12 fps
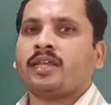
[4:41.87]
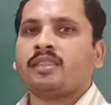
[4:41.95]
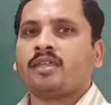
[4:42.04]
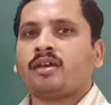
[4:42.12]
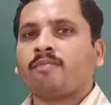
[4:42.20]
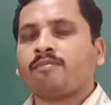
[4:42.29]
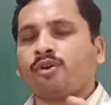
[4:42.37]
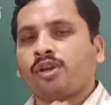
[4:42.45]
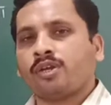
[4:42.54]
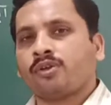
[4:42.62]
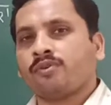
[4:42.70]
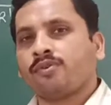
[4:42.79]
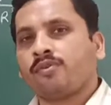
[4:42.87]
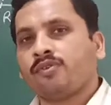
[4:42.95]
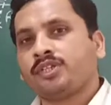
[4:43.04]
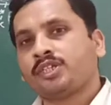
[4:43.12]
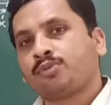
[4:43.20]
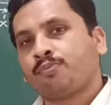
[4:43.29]
the molecule which
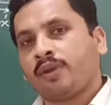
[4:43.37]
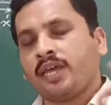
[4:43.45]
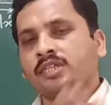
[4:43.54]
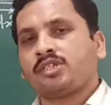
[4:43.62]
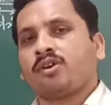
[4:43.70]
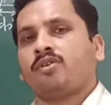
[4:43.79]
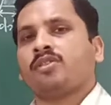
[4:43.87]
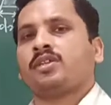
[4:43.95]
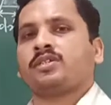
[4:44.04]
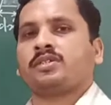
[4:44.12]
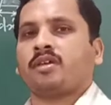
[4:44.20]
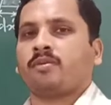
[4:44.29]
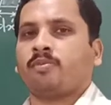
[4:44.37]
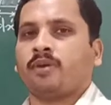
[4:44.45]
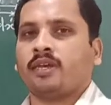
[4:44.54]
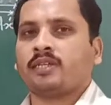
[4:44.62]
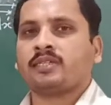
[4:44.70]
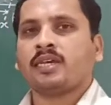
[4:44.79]
is placed on the
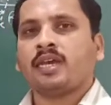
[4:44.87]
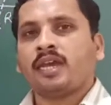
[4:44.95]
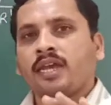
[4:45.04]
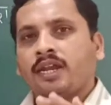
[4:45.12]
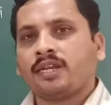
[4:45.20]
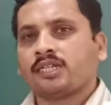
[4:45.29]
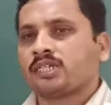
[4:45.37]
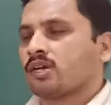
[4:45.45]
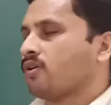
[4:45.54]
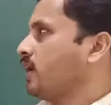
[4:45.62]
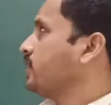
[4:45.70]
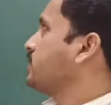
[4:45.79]
surface, it is called as